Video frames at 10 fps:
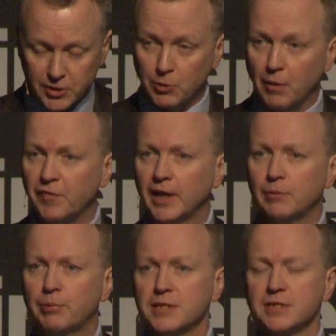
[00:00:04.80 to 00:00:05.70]
So our final
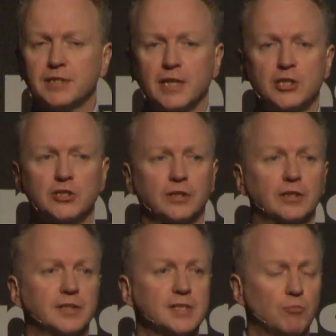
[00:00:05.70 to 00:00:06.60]

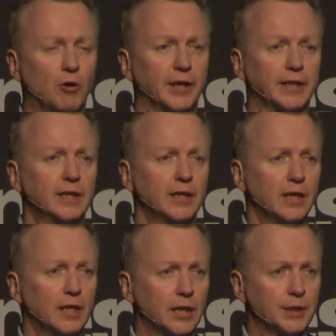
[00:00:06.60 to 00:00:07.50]
presentation this morning
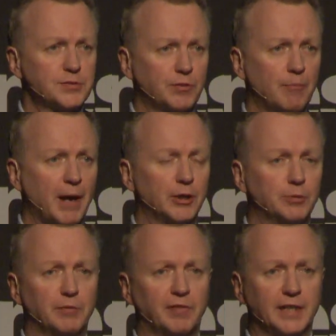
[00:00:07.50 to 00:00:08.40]
comes from a man who
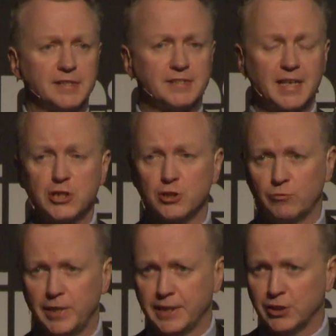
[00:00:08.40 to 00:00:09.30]
provides essential
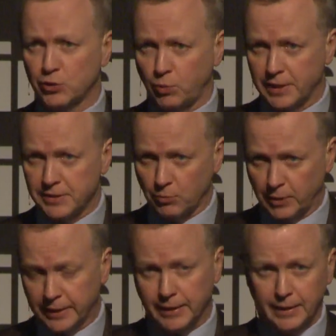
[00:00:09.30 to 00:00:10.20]
reading twice a
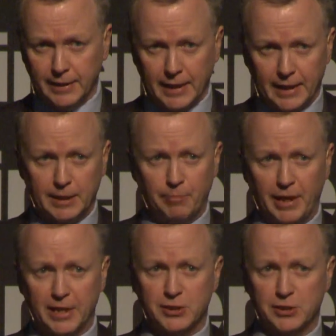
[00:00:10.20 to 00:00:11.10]
week in the
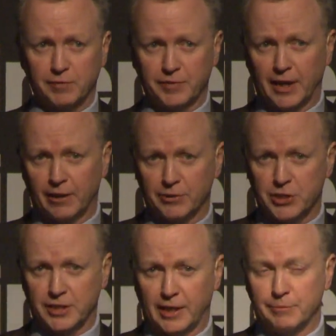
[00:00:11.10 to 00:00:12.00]
pages of the
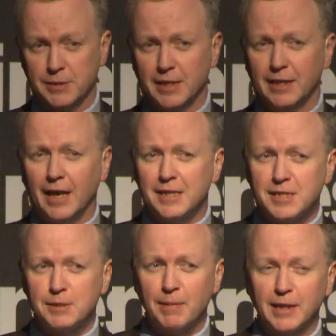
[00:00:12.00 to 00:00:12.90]
Irish Times. I
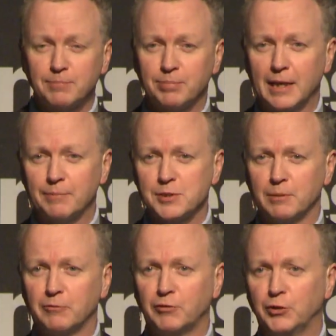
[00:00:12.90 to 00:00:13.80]
suspect perhaps
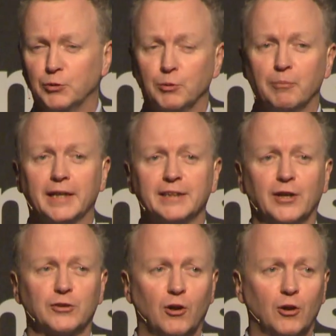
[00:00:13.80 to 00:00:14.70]
some of you in the room might
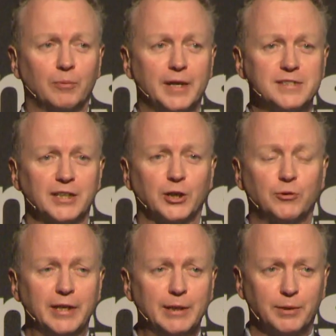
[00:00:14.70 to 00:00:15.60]
not always
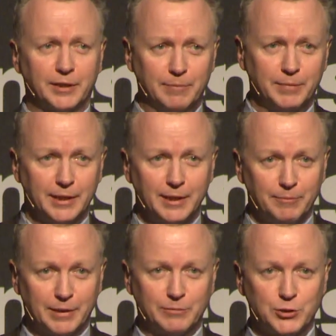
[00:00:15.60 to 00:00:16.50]
agree with him,
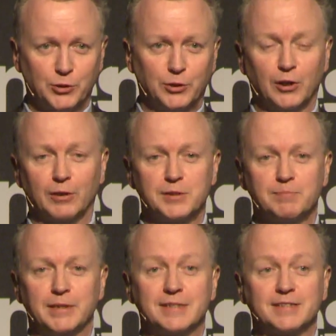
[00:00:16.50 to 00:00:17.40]
but I'm sure you'll always
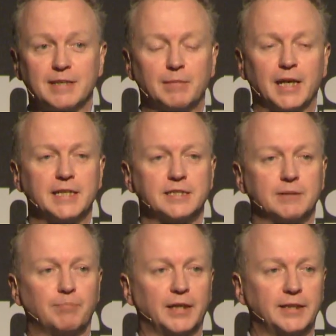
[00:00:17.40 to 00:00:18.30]
be
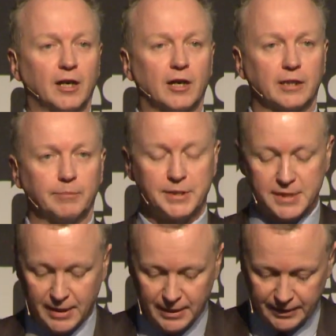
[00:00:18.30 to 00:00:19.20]
stimulated by the
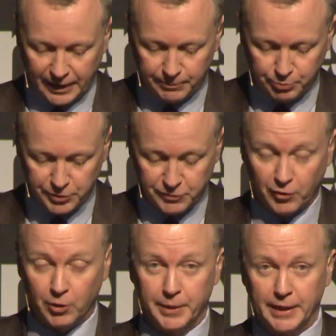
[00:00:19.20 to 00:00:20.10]
arguments that he puts
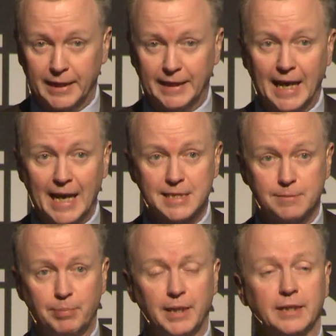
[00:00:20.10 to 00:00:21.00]
forward. And he has
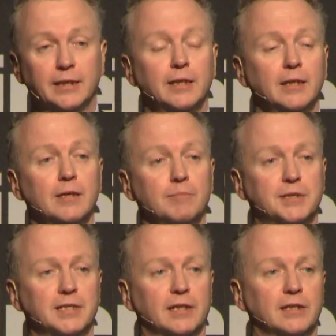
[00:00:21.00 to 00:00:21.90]
been
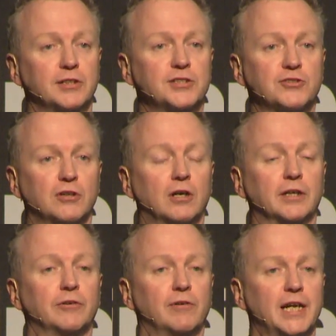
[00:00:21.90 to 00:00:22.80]
particularly strong
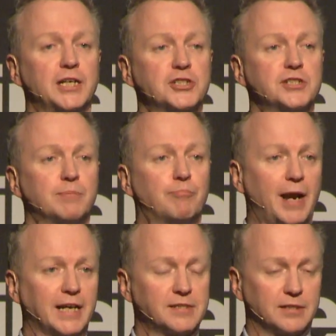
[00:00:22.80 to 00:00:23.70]
in relation to
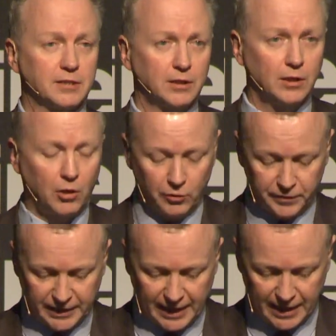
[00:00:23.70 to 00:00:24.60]
Brexit
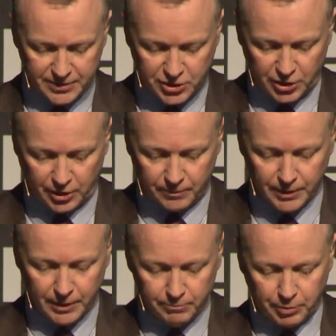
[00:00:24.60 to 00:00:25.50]
over the last year.
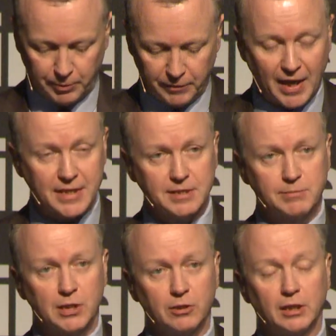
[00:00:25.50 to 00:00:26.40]
But we've asked him
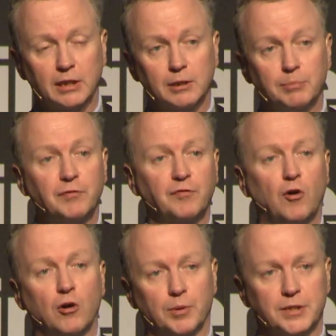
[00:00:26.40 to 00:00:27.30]
to look a little bit
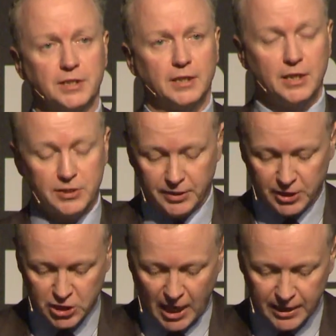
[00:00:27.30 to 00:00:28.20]
forward to the
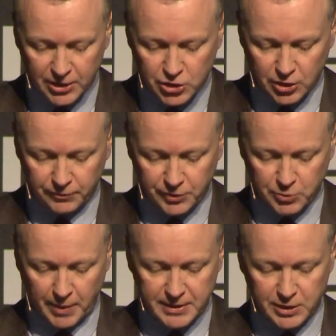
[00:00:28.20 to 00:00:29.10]
challenge of the
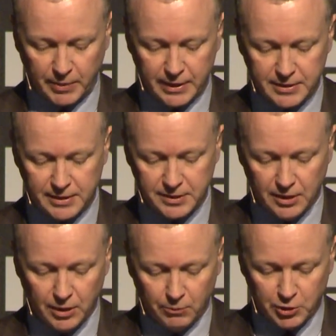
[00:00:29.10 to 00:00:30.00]
2020s.
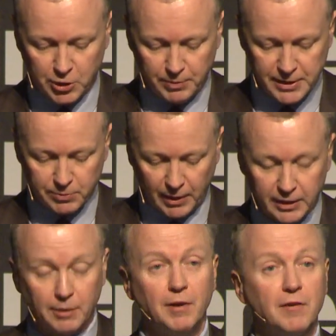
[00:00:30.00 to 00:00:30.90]
Would you please
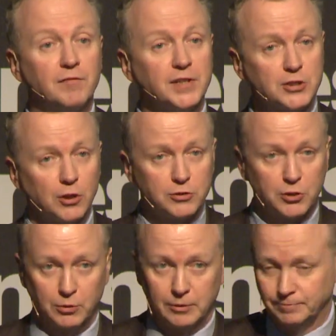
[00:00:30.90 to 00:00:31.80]
welcome Fintan
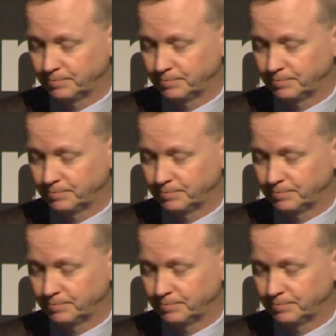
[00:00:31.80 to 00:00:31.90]
O'Toole?